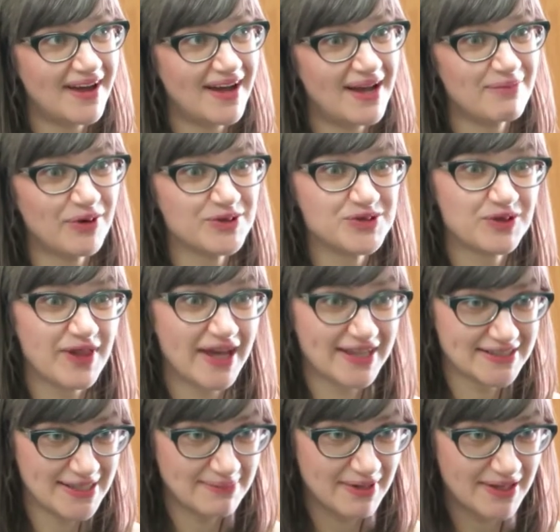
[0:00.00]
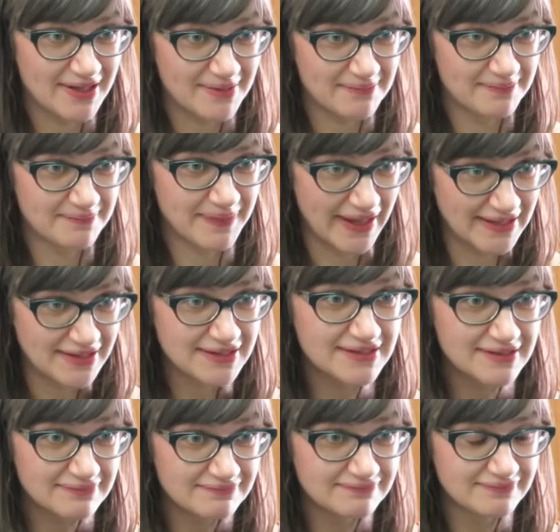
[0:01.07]
I'm also the academic blended
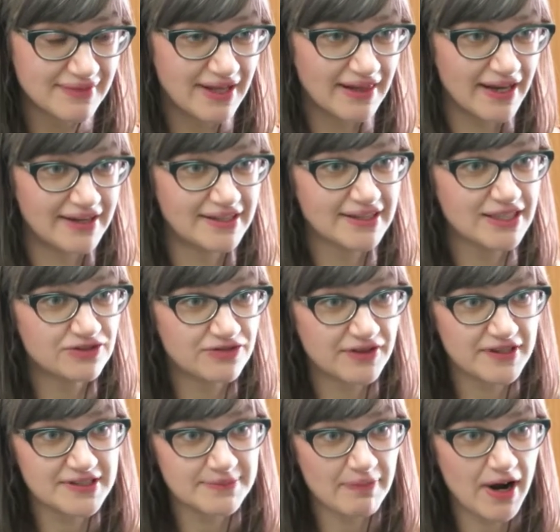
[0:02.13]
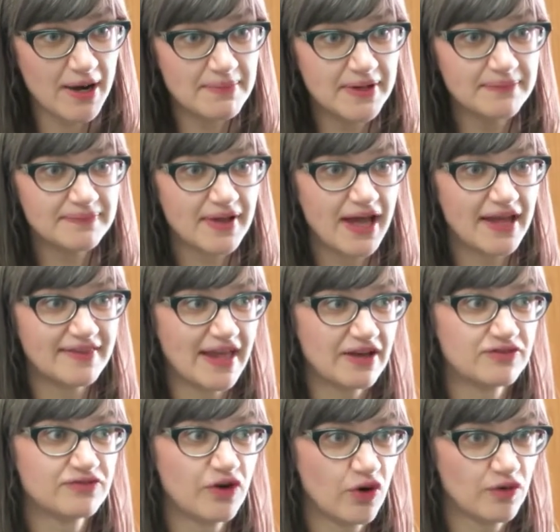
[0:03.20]
learning lead for the department, and
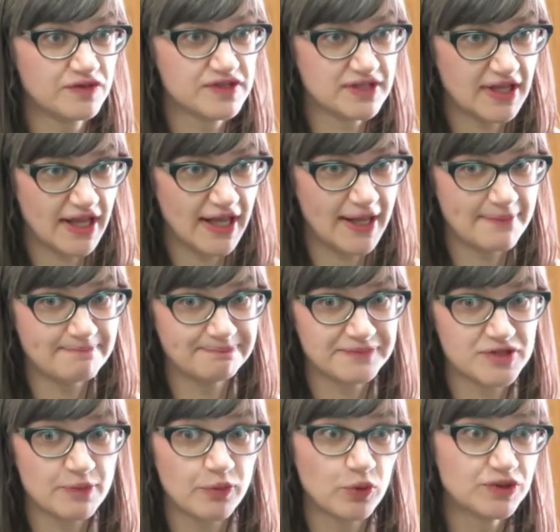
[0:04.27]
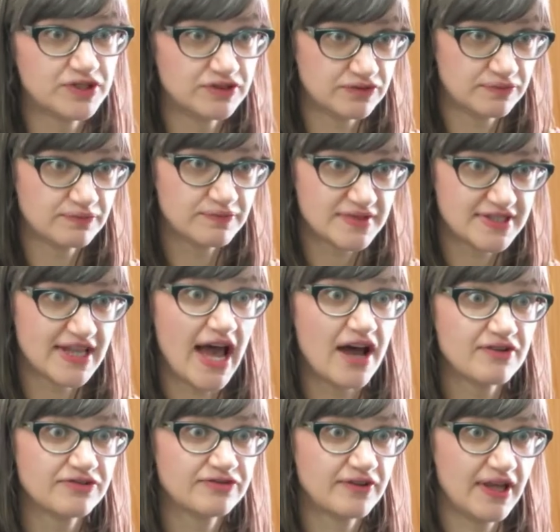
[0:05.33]
that involves supporting
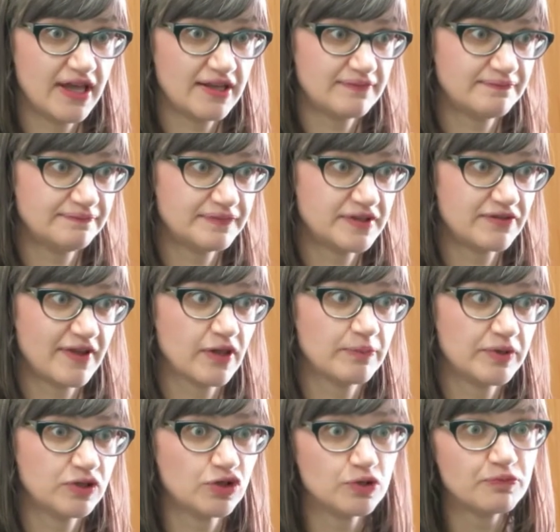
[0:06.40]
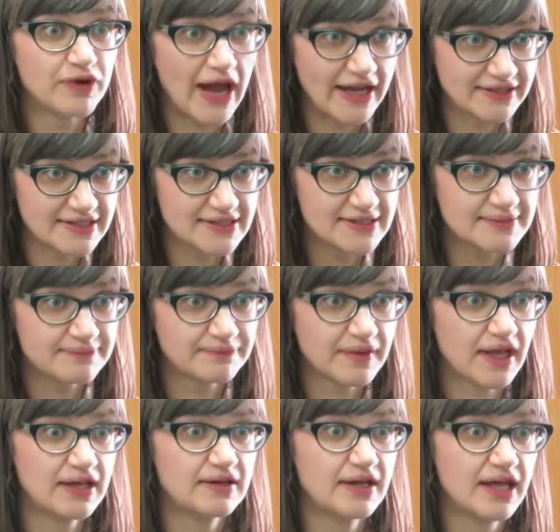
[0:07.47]
staff in developing good practice
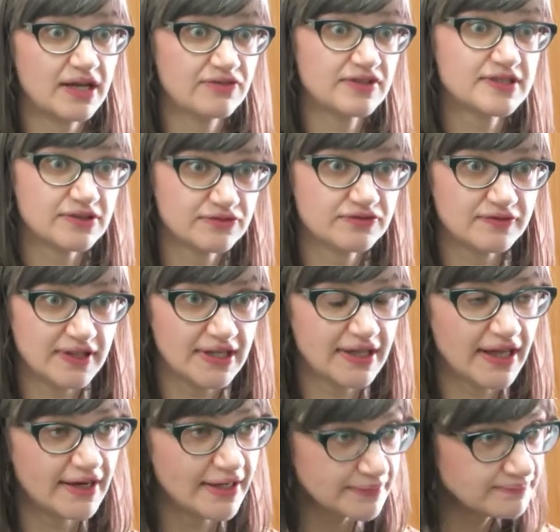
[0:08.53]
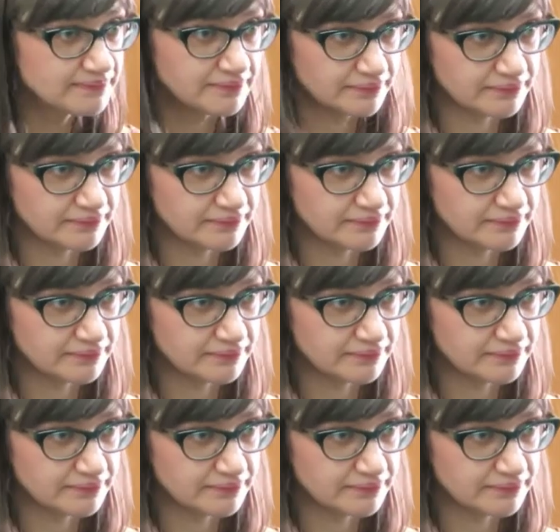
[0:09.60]
in innovative e-learning